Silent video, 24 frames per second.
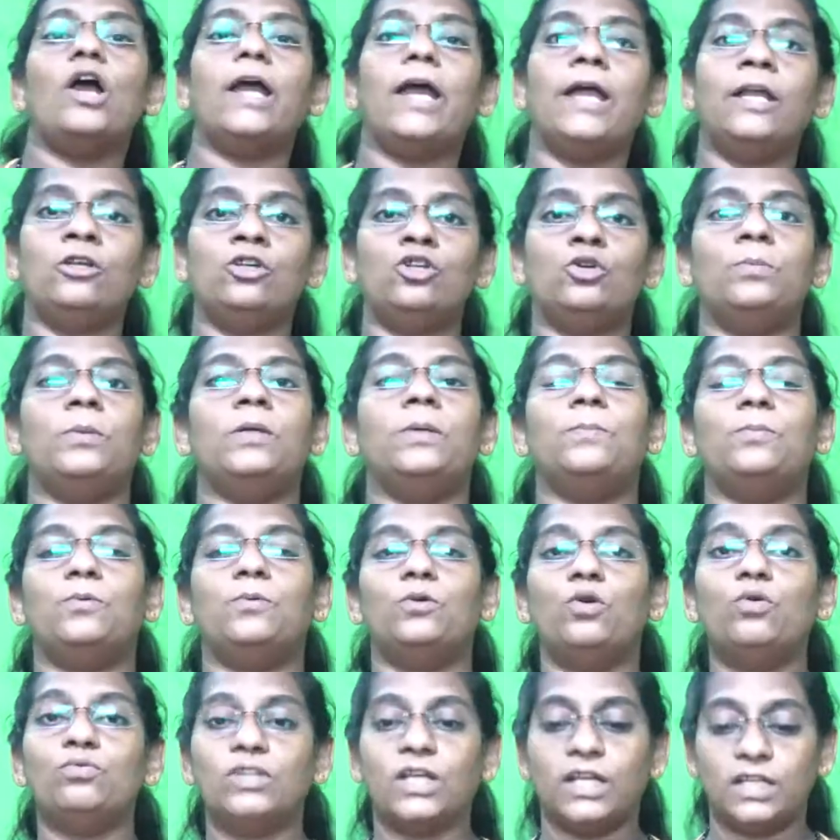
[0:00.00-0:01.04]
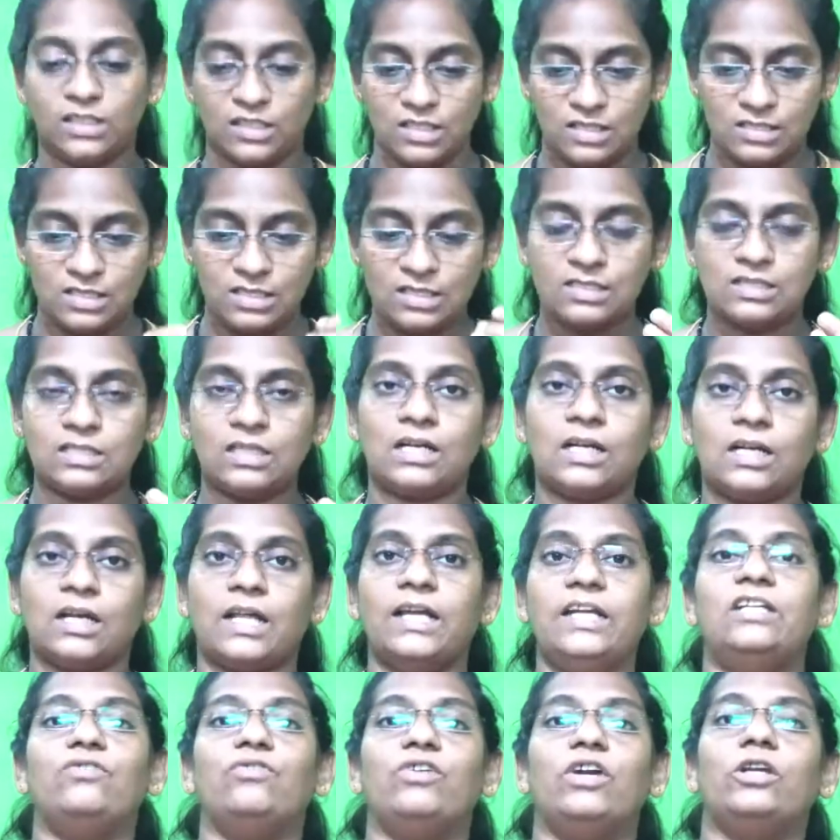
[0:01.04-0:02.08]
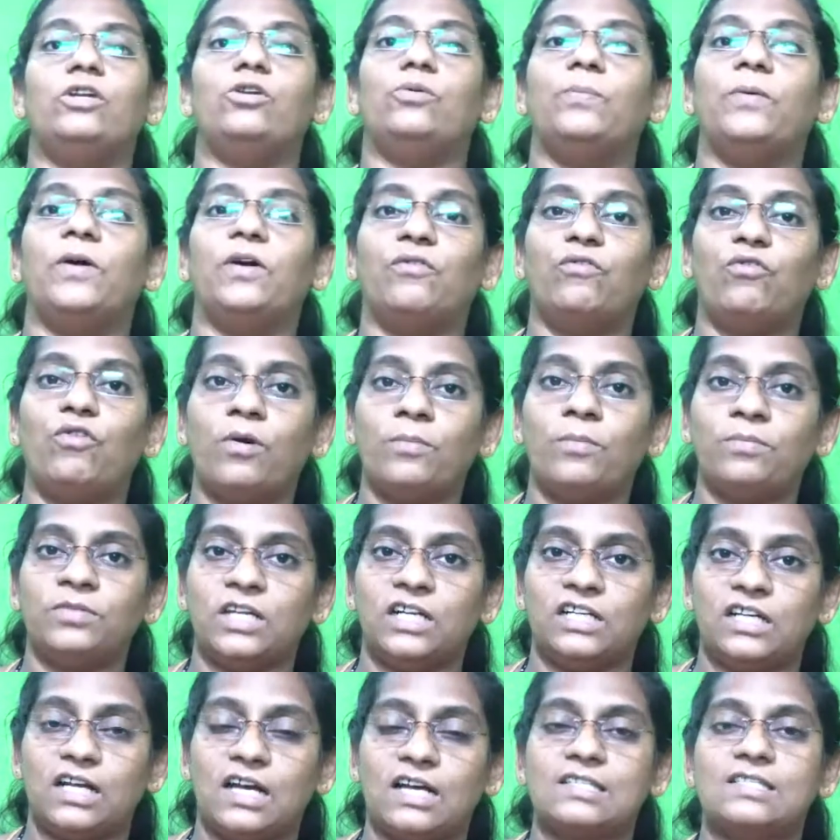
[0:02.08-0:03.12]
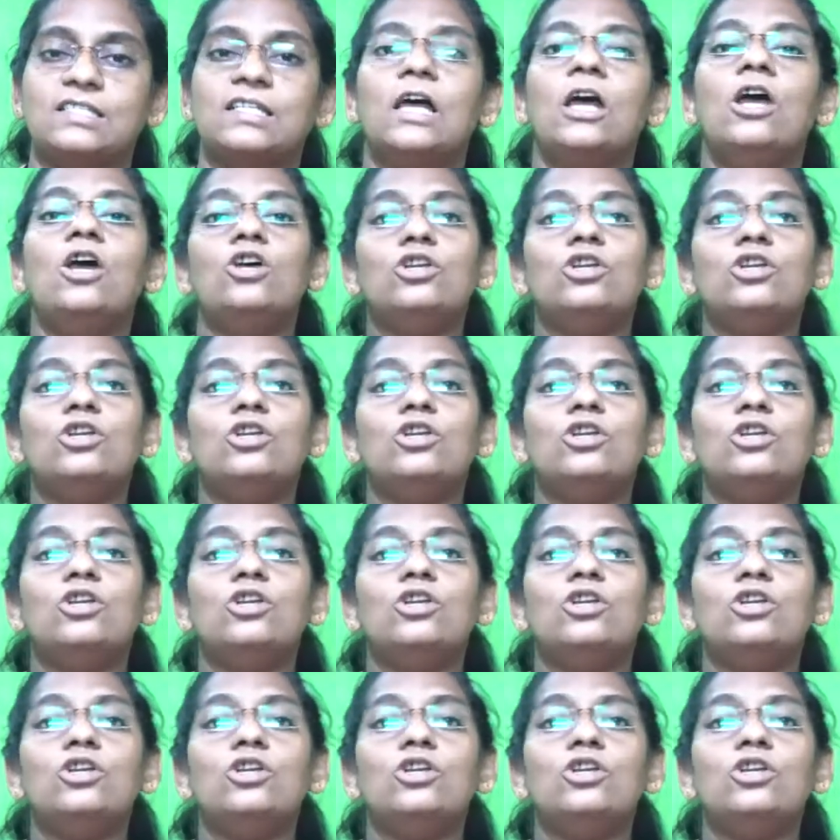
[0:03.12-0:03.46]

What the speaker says: and to be proved that this is the right way to perform the task.